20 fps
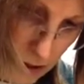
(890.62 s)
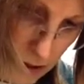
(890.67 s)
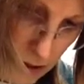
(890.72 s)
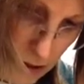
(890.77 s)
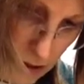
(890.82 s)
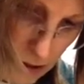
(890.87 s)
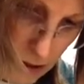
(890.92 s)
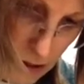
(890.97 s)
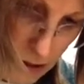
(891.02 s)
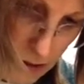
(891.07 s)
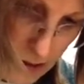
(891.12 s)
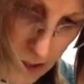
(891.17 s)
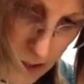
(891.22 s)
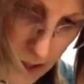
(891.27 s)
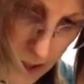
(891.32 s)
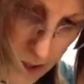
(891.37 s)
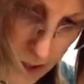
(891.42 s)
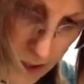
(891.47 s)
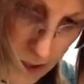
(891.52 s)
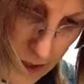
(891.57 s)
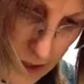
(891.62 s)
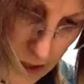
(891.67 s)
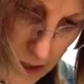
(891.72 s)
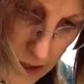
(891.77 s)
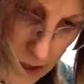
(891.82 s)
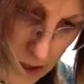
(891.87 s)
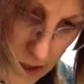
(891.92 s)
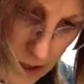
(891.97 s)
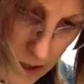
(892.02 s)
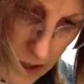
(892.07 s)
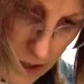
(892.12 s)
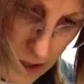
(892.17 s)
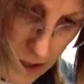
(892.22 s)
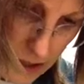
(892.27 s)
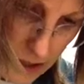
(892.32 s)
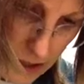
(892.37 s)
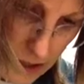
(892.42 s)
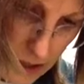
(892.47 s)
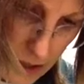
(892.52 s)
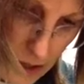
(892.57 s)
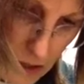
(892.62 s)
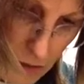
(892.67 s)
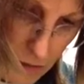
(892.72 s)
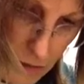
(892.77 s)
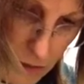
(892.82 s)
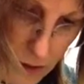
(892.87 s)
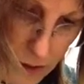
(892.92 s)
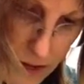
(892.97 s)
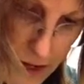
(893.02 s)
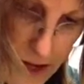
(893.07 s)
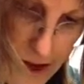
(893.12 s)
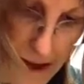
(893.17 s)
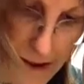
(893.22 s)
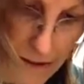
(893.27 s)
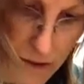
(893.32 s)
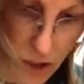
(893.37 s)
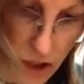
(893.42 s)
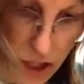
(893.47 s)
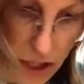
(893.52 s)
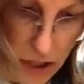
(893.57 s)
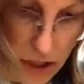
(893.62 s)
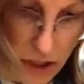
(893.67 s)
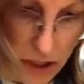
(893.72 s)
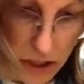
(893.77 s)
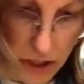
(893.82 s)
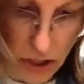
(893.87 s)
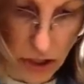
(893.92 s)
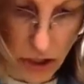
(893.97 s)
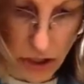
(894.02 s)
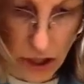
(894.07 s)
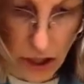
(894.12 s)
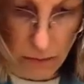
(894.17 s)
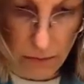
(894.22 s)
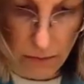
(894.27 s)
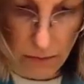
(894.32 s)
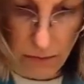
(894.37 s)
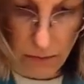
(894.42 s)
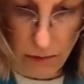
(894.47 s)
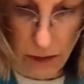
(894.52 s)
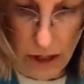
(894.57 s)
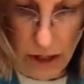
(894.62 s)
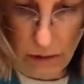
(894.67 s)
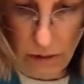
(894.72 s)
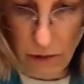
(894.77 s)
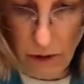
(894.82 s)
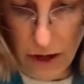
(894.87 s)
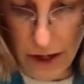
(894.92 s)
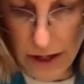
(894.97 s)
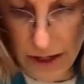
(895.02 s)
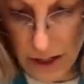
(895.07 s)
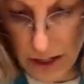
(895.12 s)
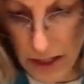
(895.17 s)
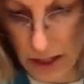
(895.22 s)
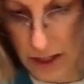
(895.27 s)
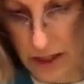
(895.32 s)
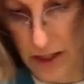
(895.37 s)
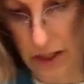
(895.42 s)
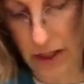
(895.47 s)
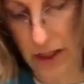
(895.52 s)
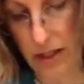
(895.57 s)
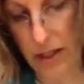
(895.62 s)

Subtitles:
All sides. without changing the shape of what I want.